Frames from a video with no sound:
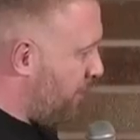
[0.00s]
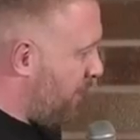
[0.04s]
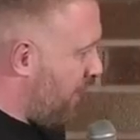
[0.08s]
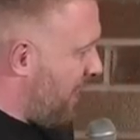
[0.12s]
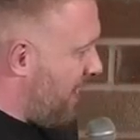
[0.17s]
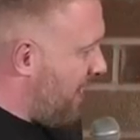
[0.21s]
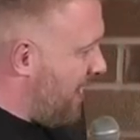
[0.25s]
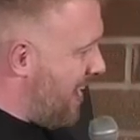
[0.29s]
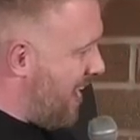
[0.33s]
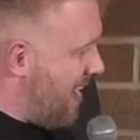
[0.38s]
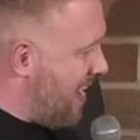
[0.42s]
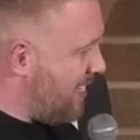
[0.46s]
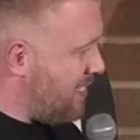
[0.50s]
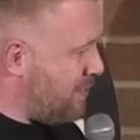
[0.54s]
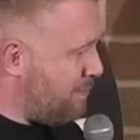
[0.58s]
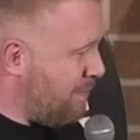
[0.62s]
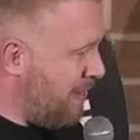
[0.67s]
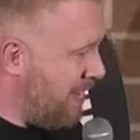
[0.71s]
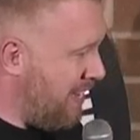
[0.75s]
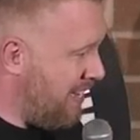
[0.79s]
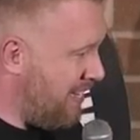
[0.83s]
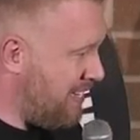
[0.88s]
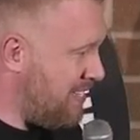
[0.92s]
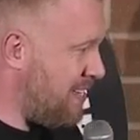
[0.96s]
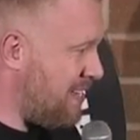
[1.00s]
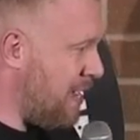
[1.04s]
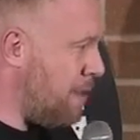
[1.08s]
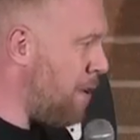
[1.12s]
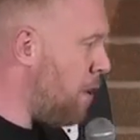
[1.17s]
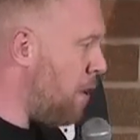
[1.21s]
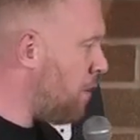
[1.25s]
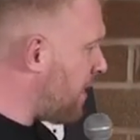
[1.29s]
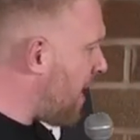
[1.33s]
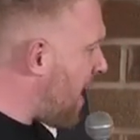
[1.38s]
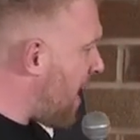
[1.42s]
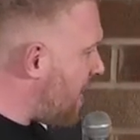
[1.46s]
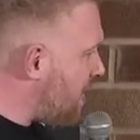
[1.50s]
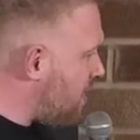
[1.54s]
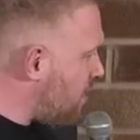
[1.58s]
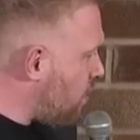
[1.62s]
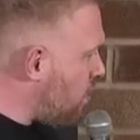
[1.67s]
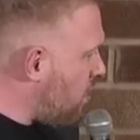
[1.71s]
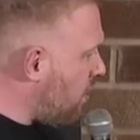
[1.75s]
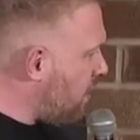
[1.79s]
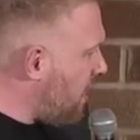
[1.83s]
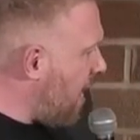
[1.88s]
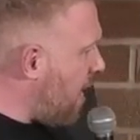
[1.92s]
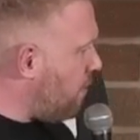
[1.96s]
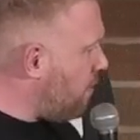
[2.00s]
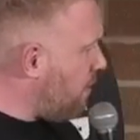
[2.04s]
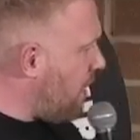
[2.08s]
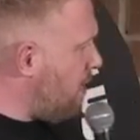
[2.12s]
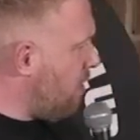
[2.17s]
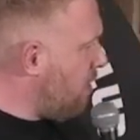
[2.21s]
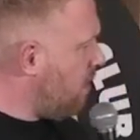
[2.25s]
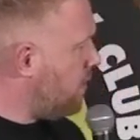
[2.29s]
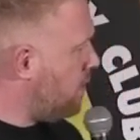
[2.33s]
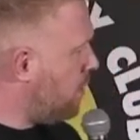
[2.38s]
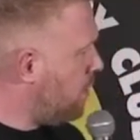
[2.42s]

Yes, mate. How old are you all now then?